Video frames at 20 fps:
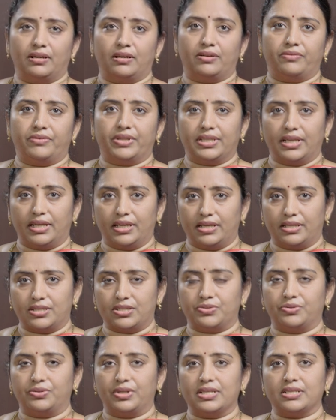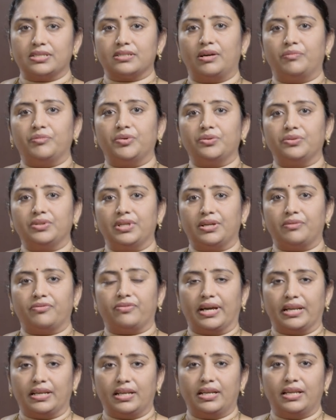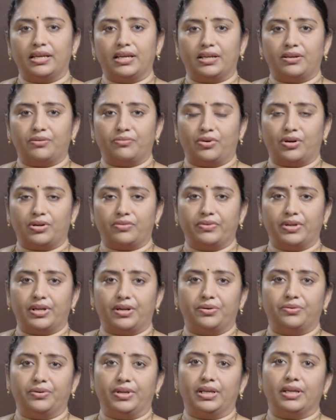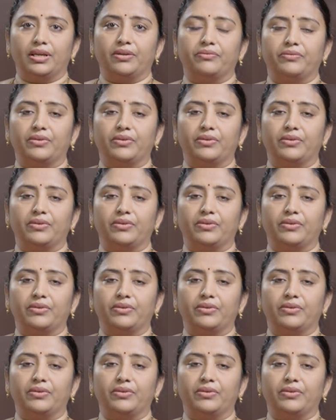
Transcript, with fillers: When the students come to their final year, what we are doing,